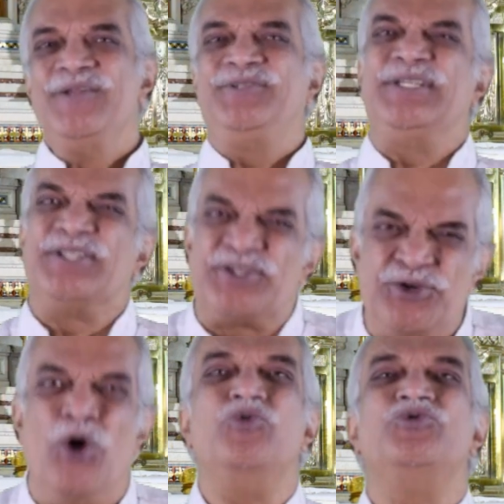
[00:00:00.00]
Jesus
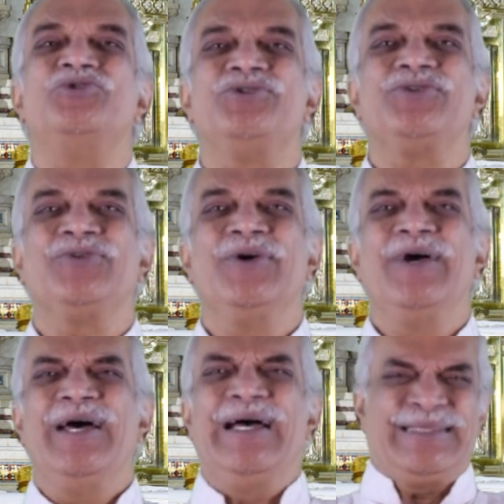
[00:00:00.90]
knows
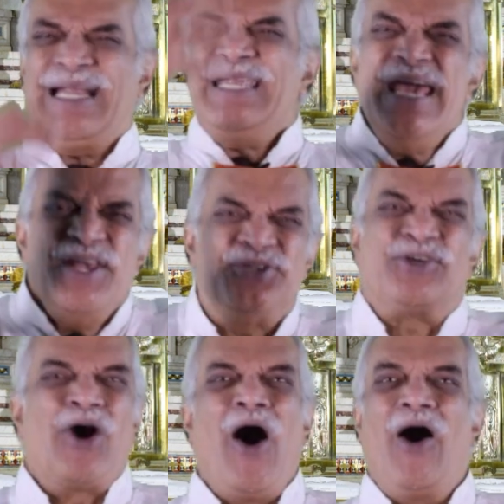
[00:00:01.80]
that his
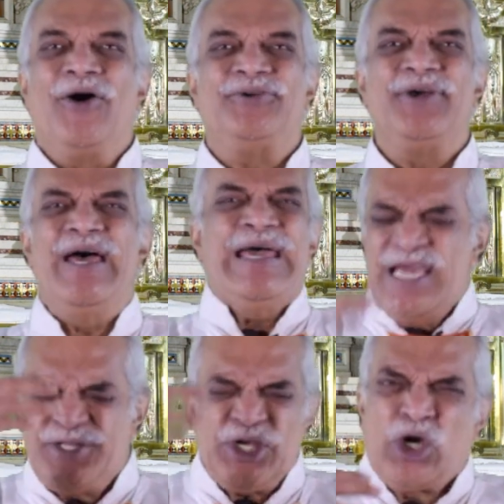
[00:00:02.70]
God
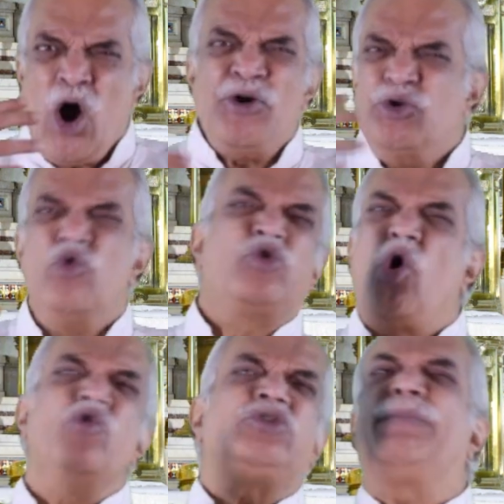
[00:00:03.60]
is a God who
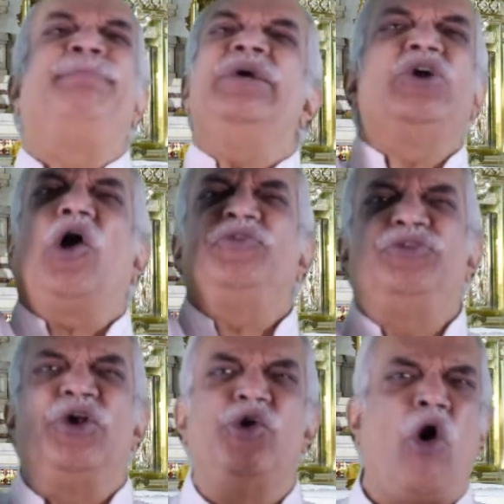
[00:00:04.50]
goes
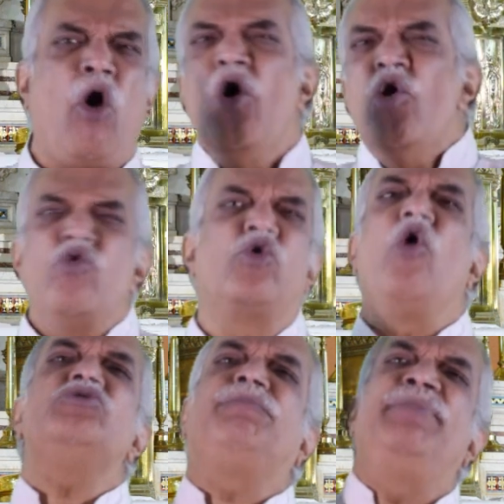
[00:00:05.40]
beyond the law, who
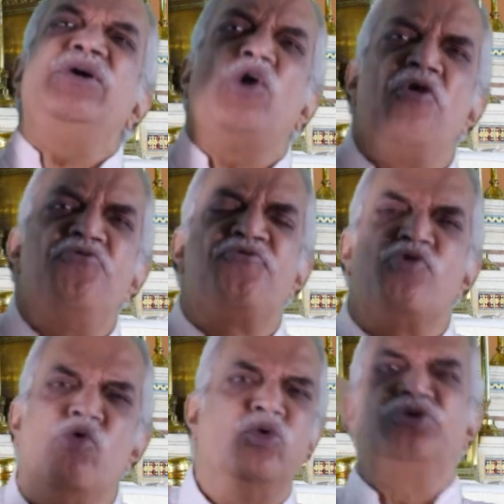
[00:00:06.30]
goes beyond
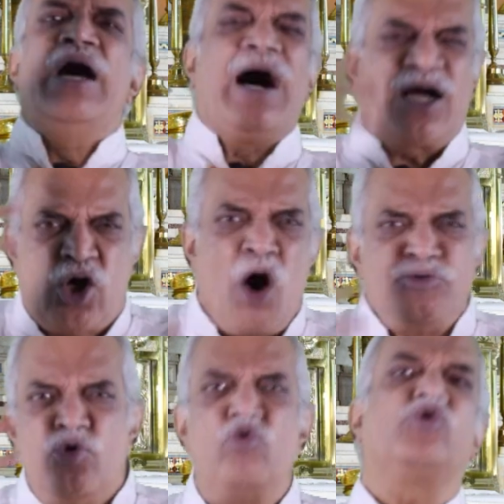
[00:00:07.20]
rules, a God
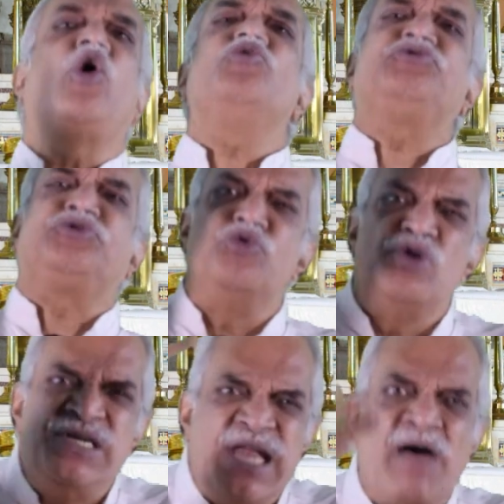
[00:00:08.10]
who goes to
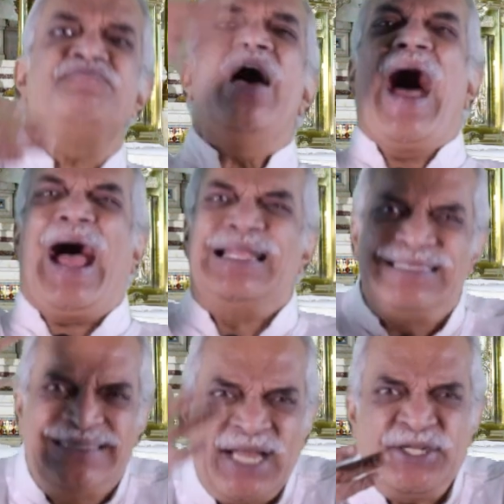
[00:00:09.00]
love.
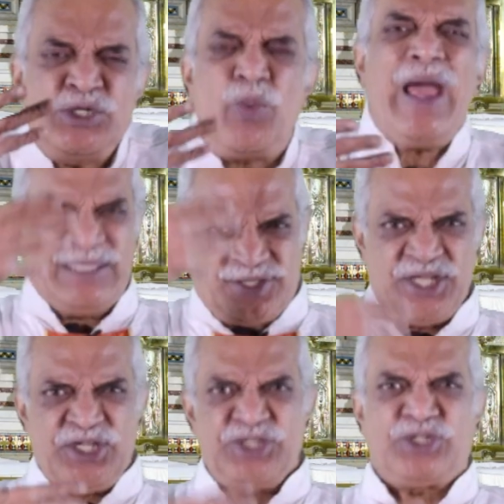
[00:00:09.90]
And that is why
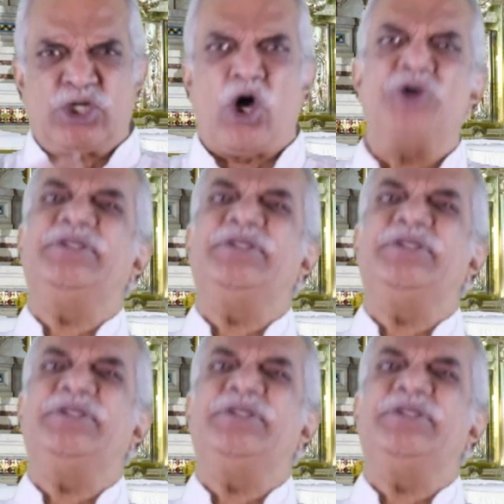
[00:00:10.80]
this is the God